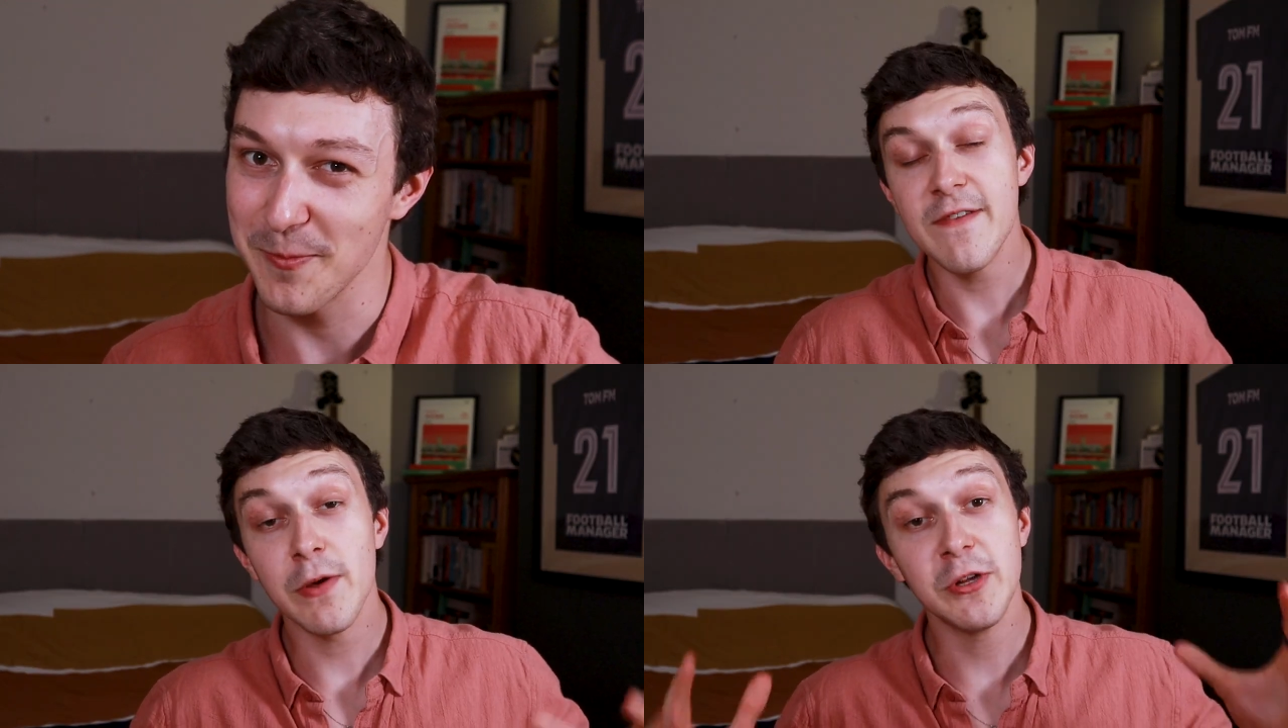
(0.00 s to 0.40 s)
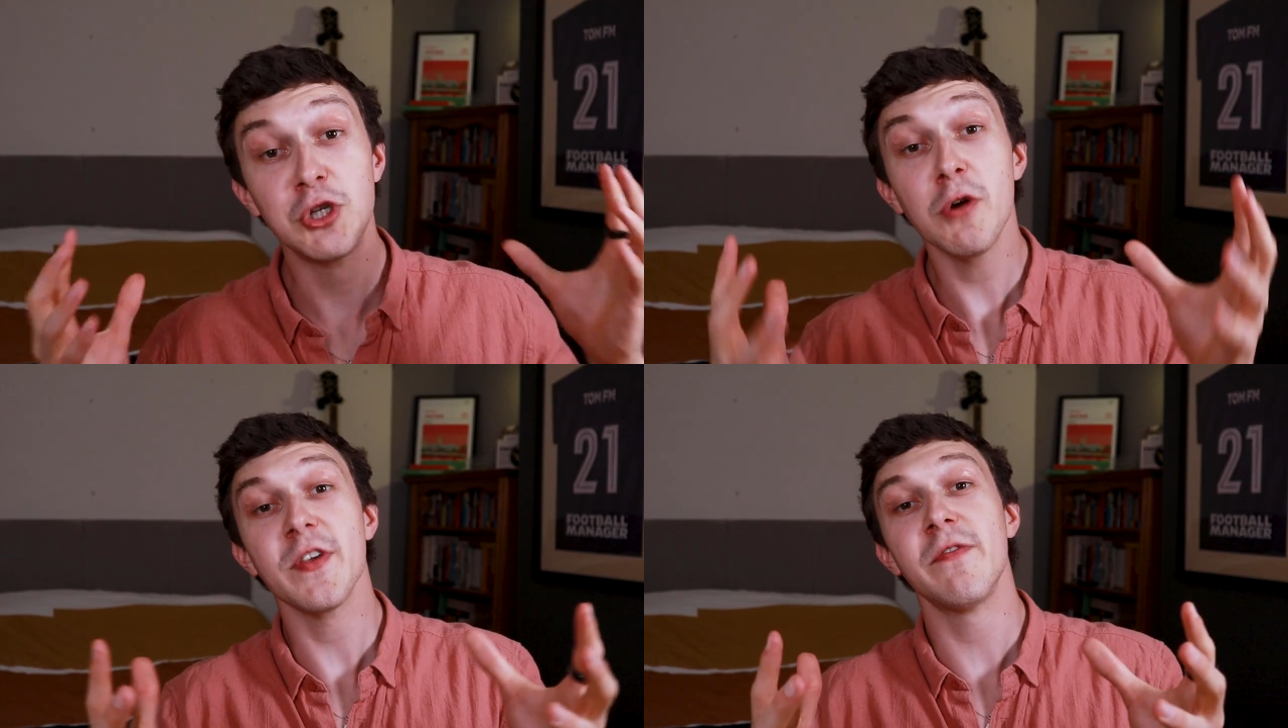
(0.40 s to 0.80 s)
If you
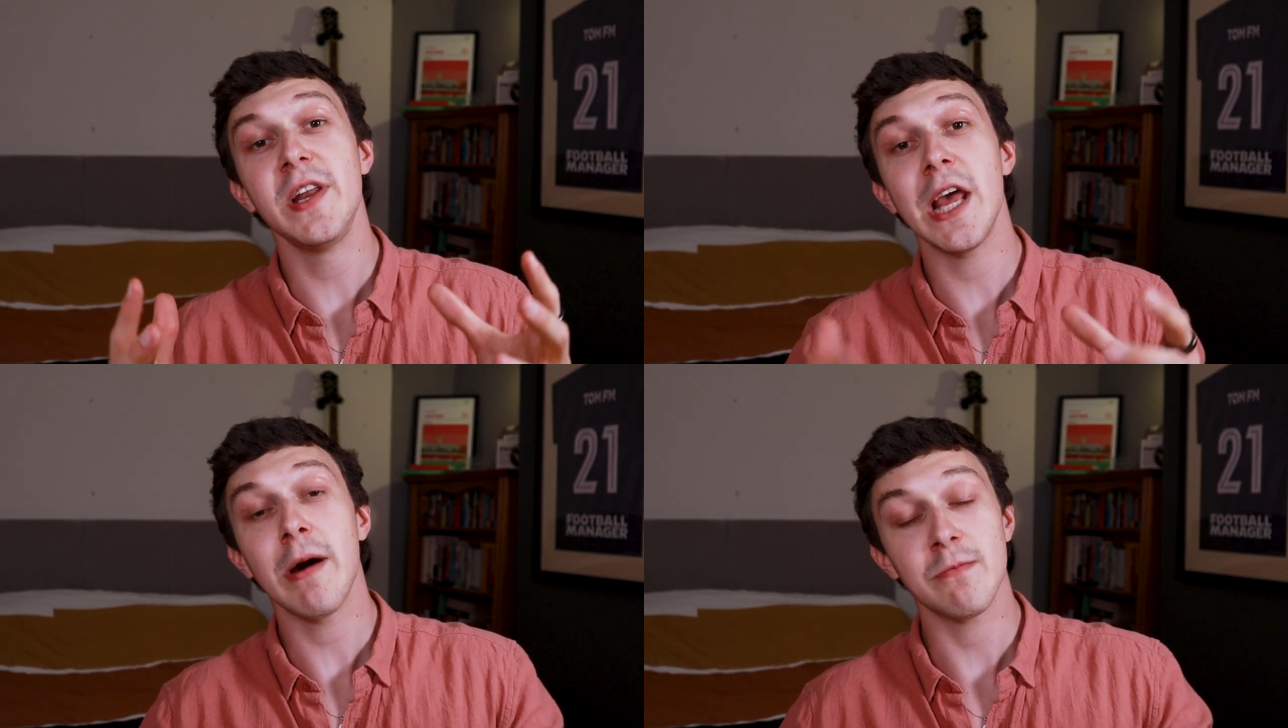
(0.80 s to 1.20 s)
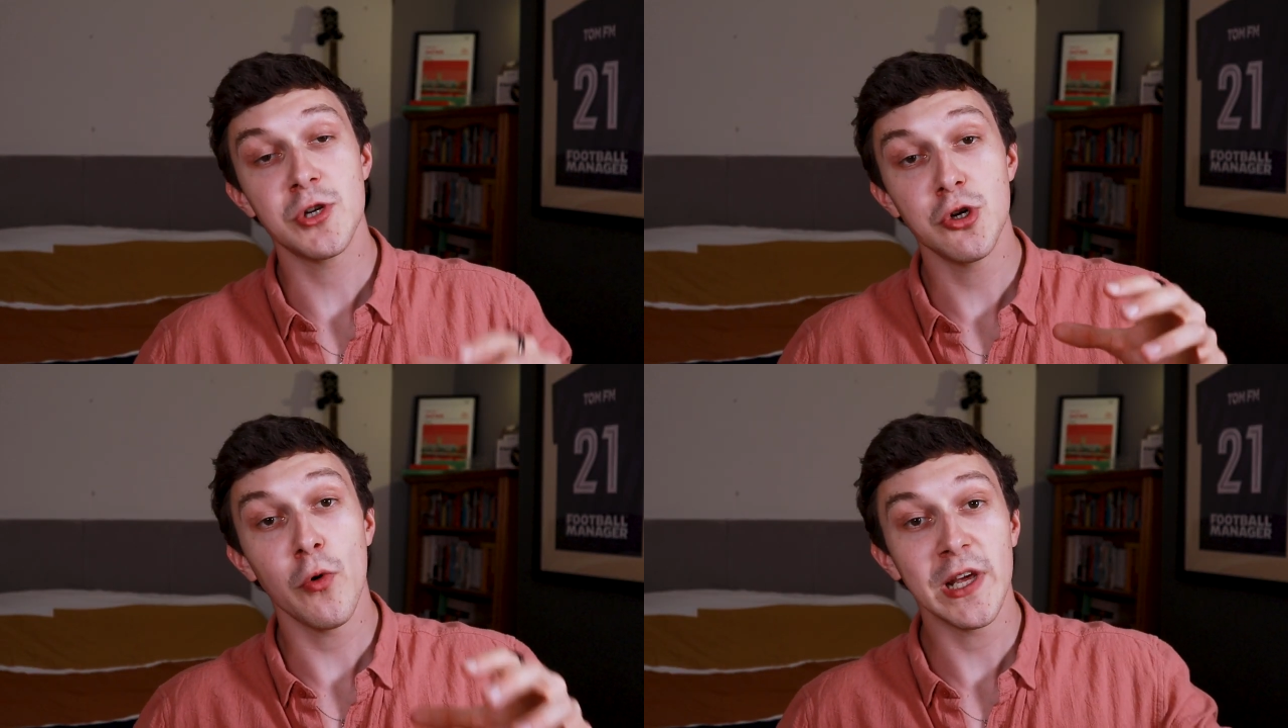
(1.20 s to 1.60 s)
enjoyed this video, I'm
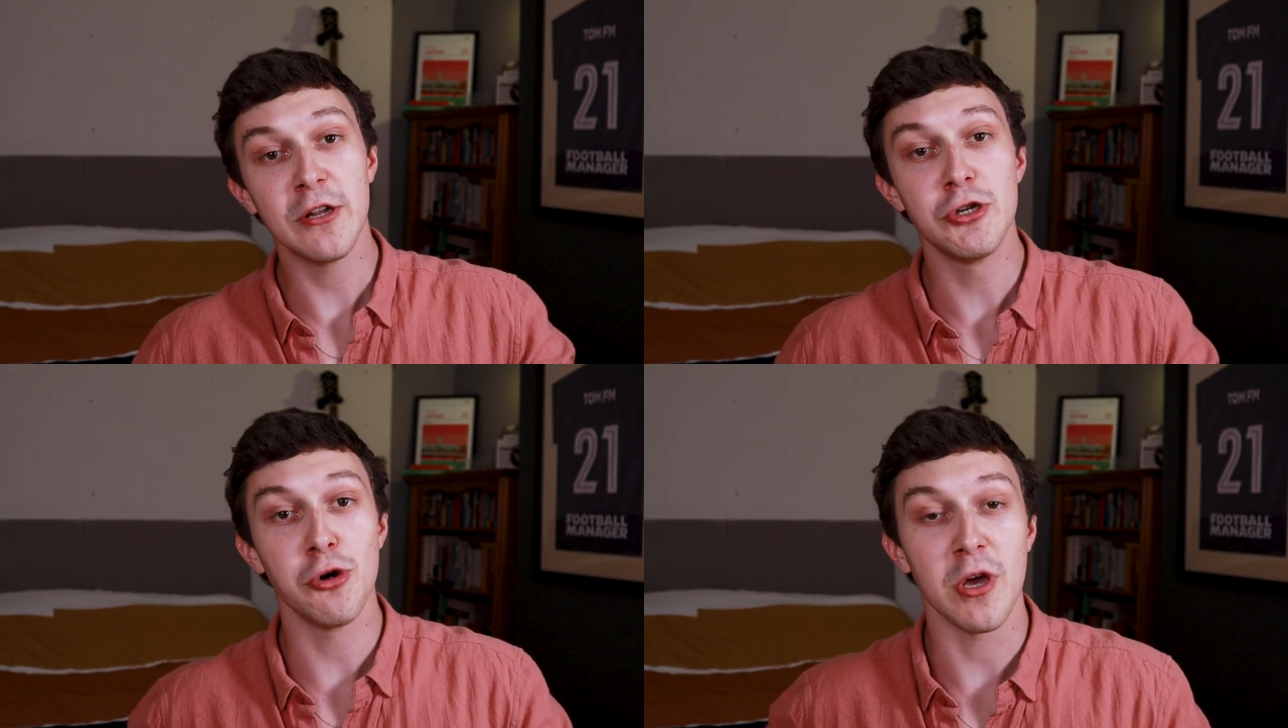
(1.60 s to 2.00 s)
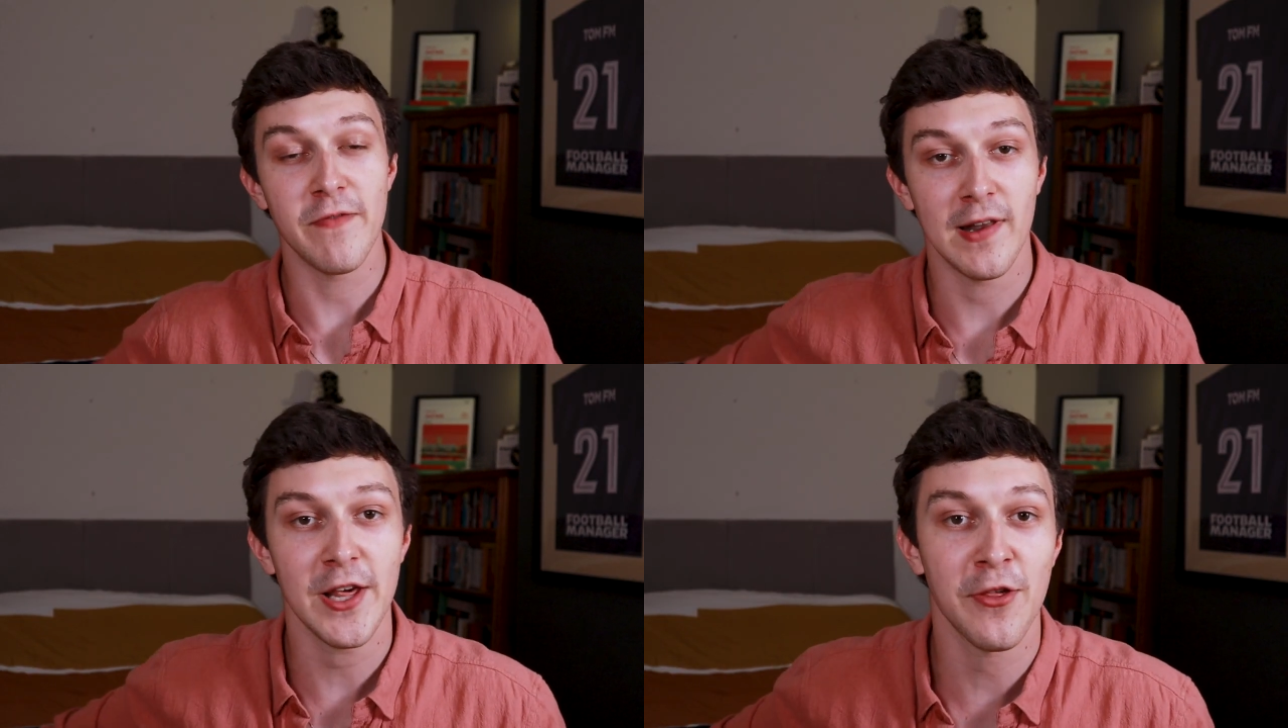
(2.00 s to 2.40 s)
sure you'll enjoy
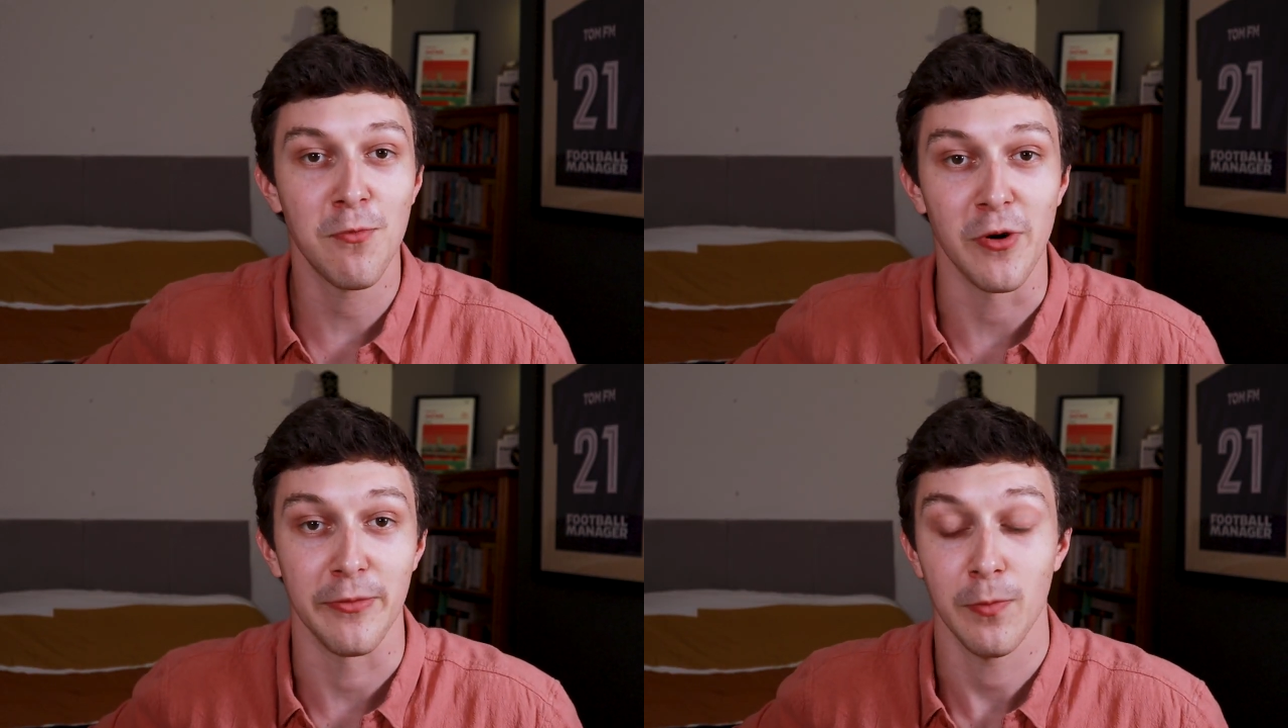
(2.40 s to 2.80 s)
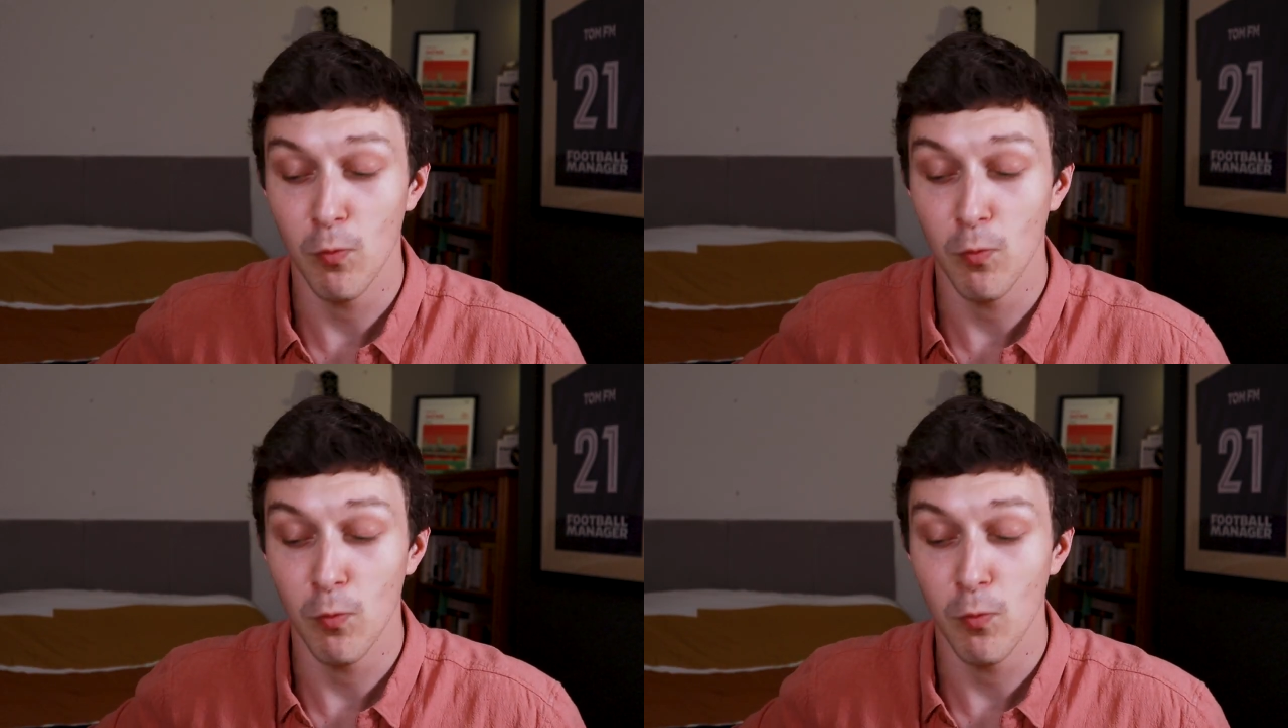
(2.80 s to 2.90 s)
the last one.